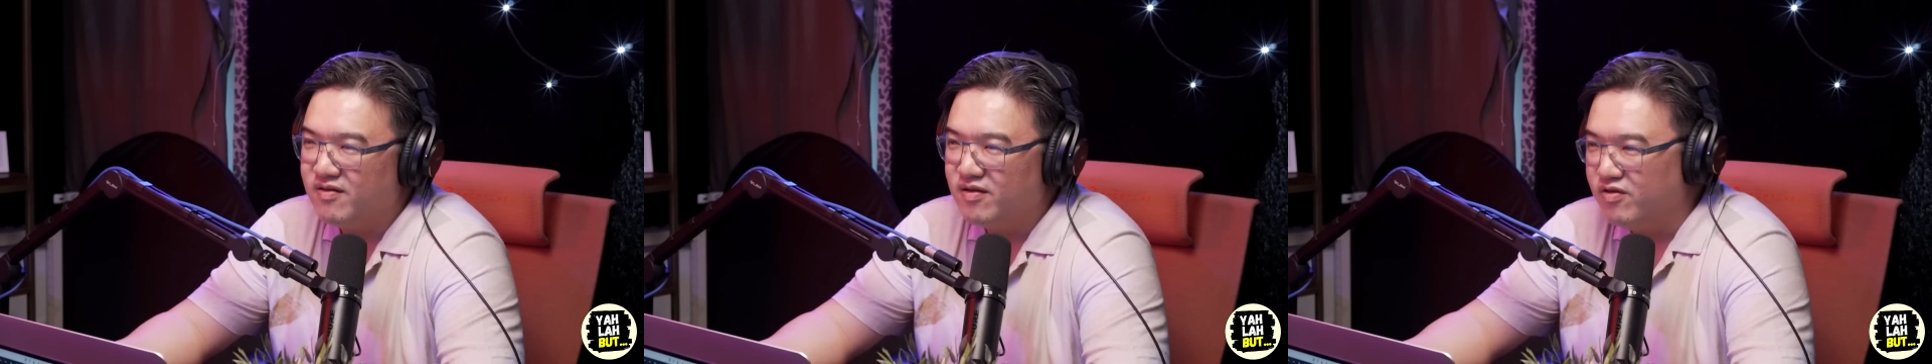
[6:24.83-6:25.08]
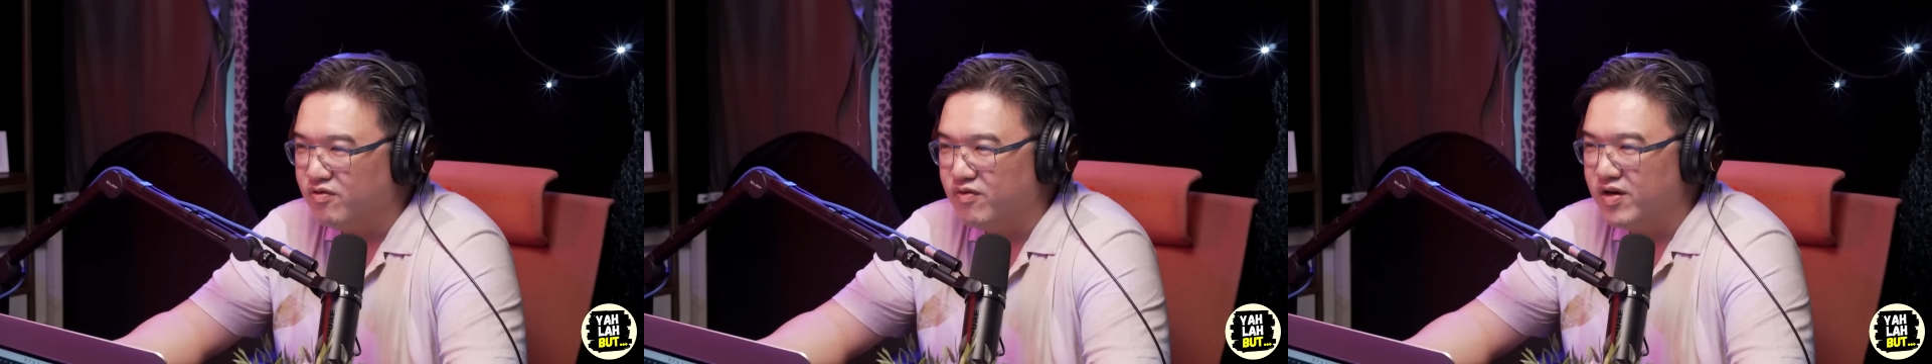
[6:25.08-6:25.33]

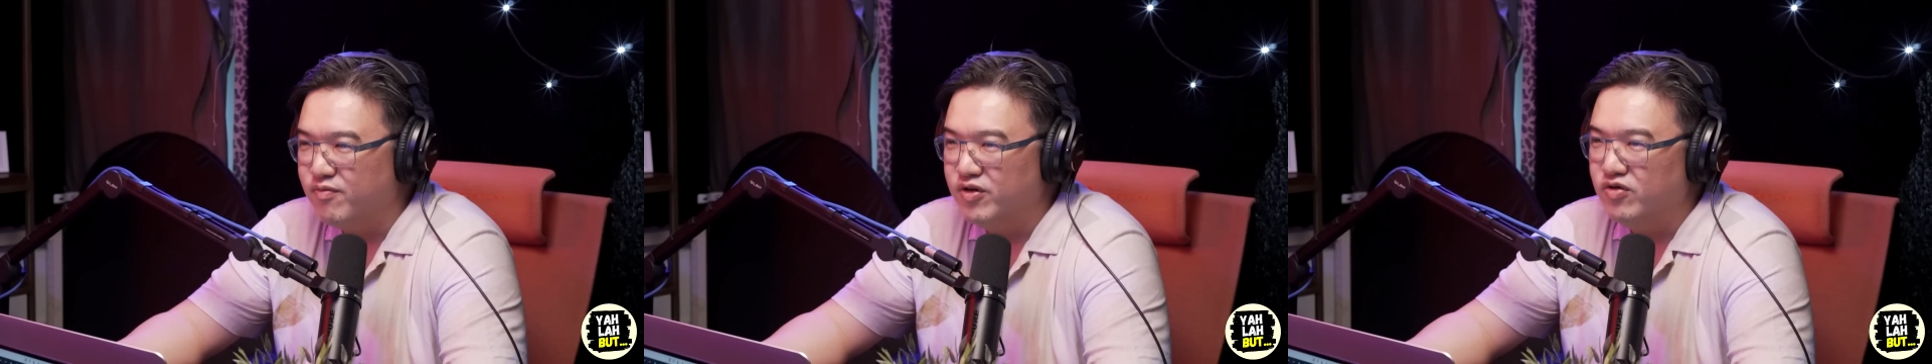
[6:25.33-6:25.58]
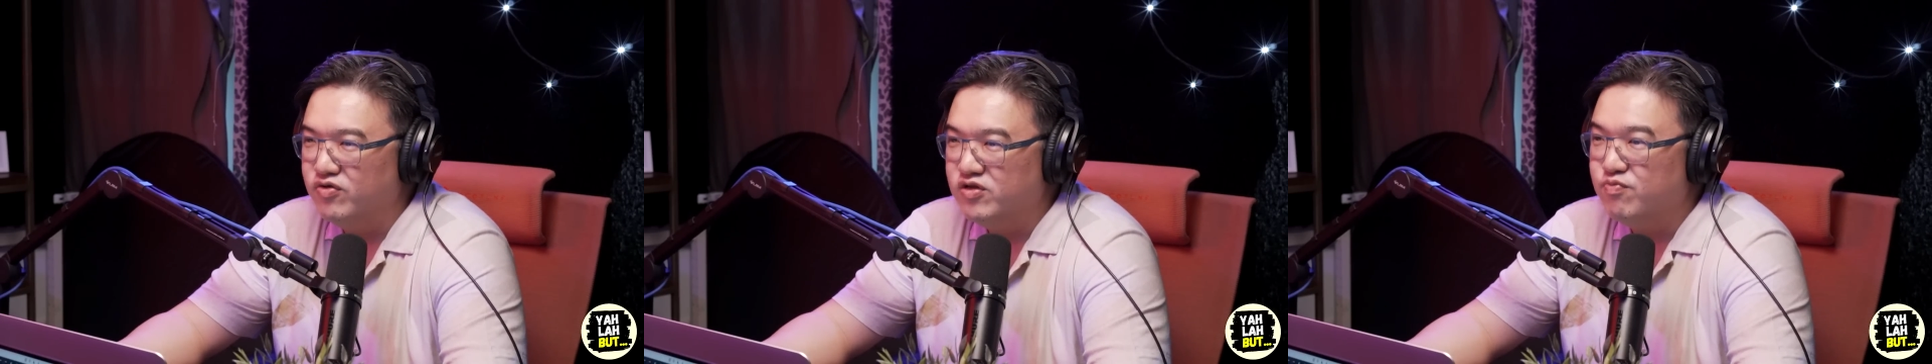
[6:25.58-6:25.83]
whether
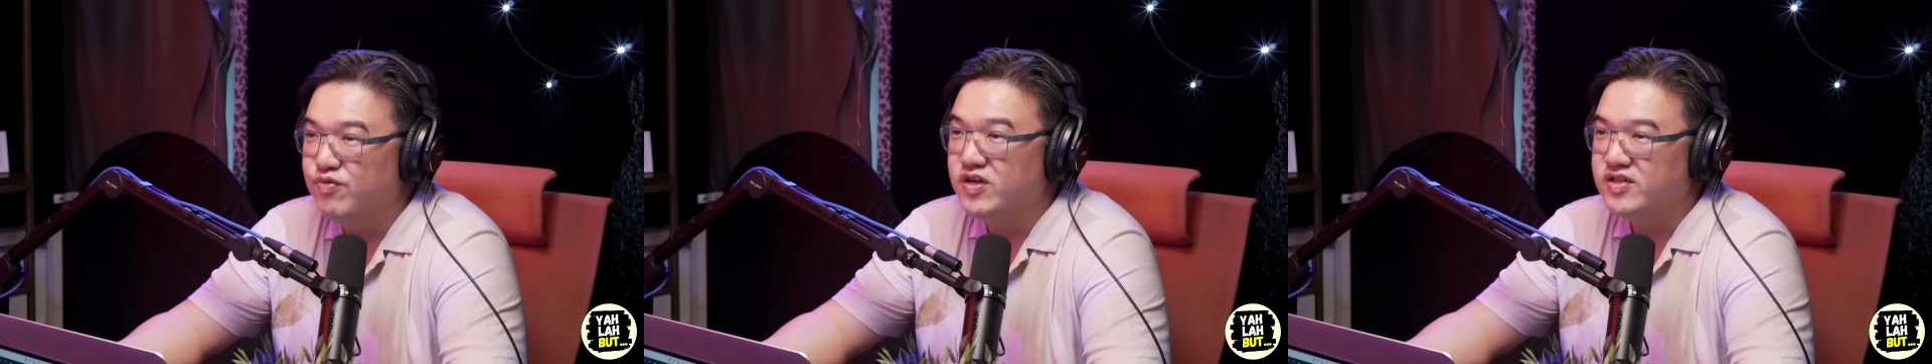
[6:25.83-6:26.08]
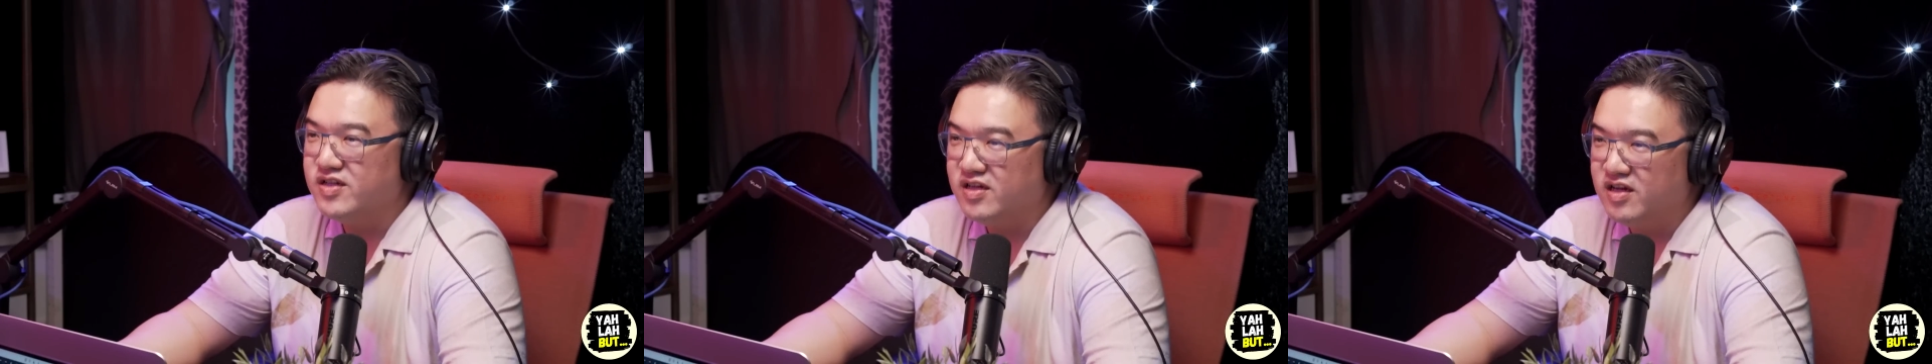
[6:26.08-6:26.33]
balloons
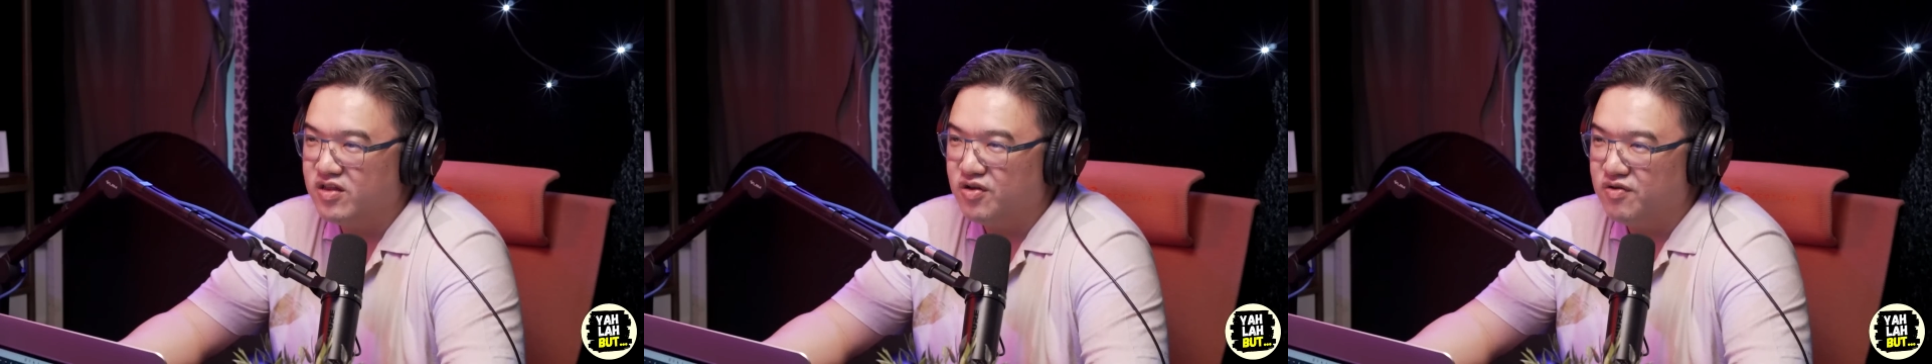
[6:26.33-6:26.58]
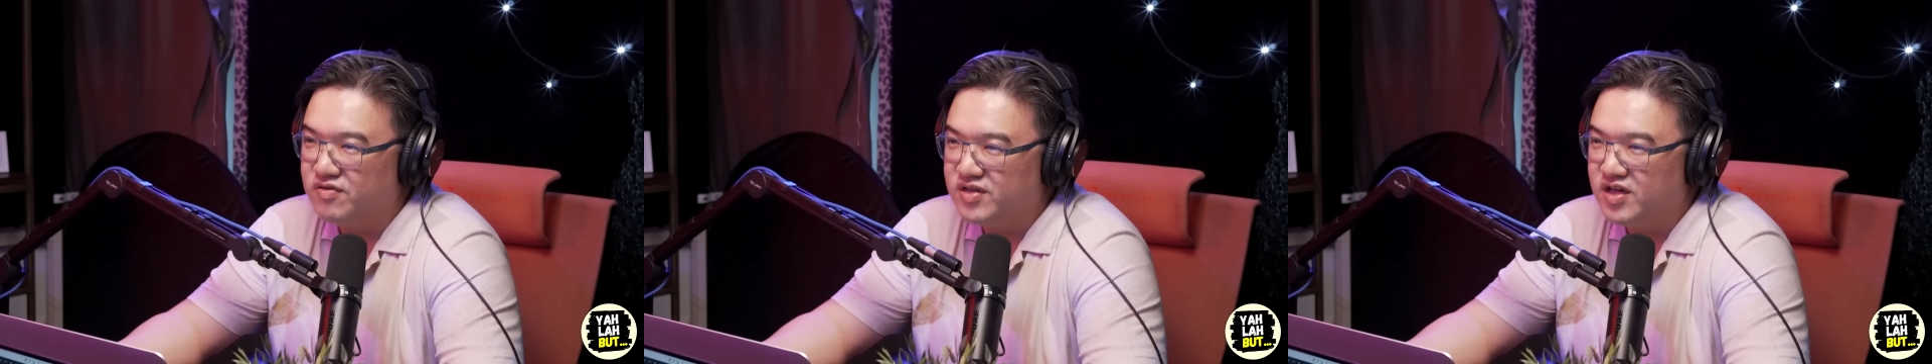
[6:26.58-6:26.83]
burst and they
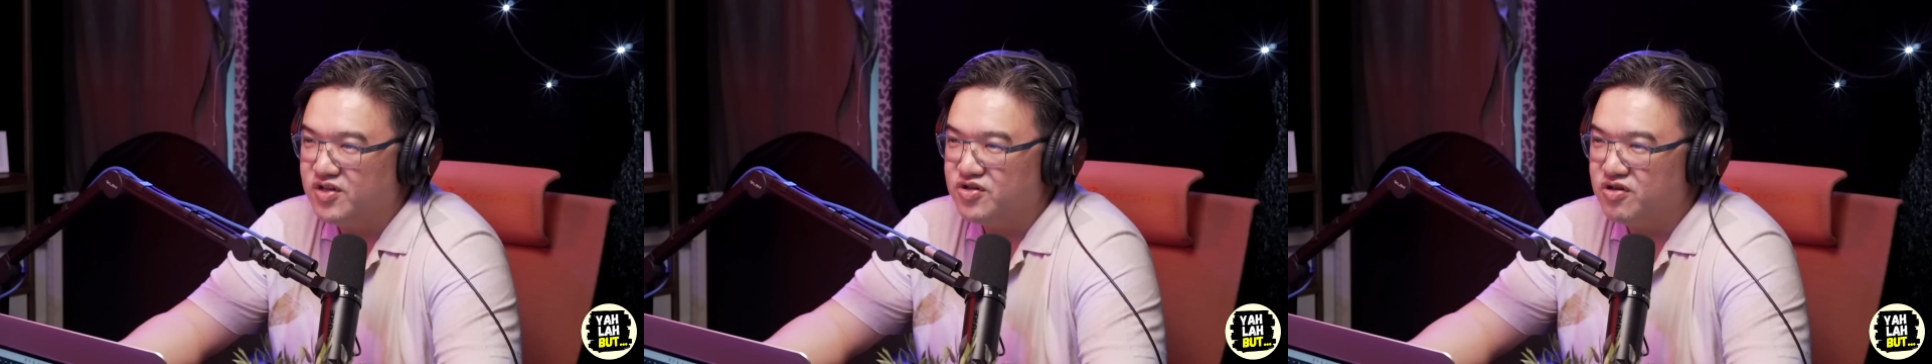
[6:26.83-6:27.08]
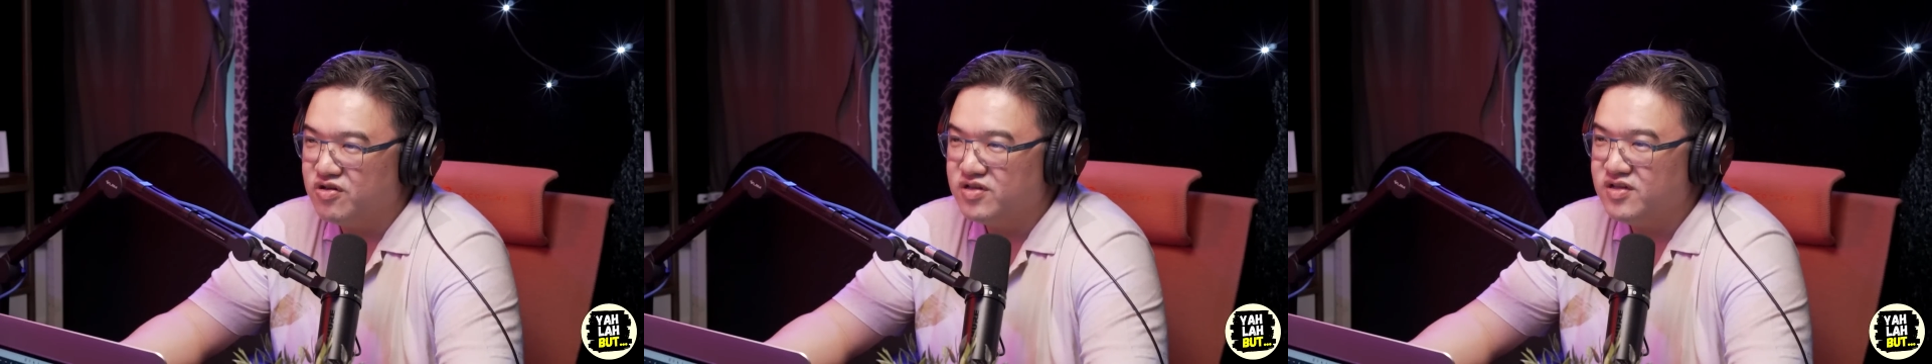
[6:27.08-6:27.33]
thought it was
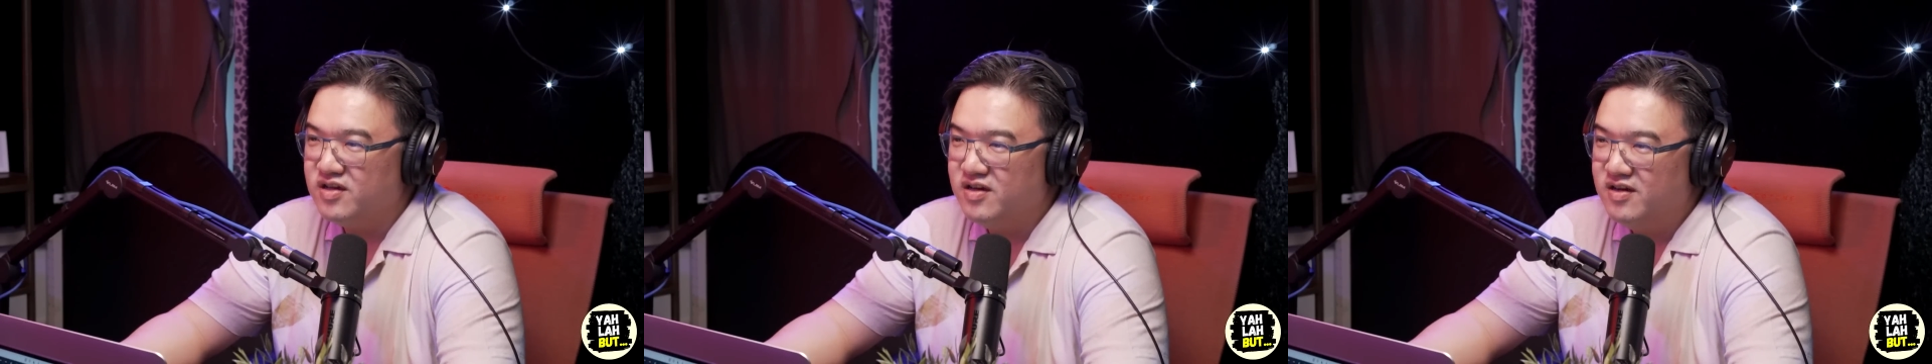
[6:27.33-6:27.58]
gunshots.